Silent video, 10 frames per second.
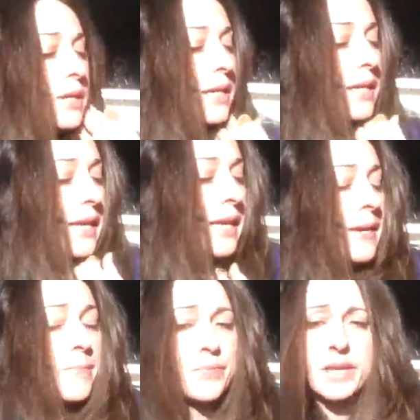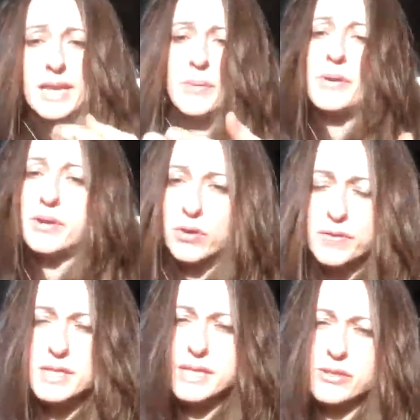quickly, Lemon,
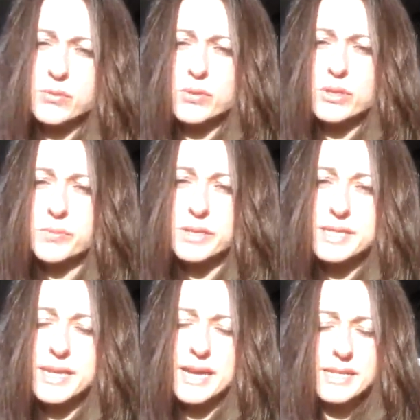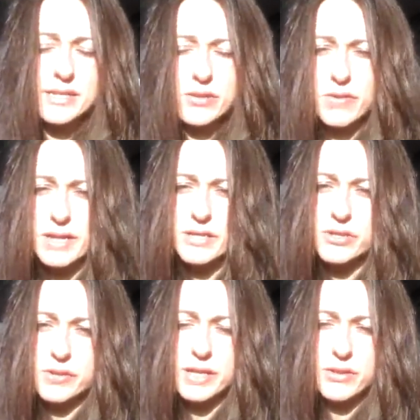obviously, in your water, we said, is great
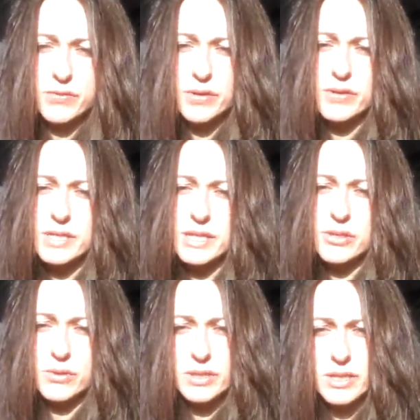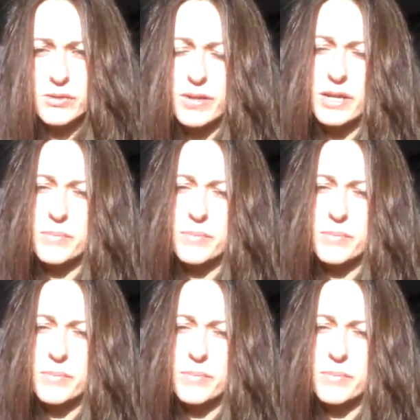to drink through the detox, and it's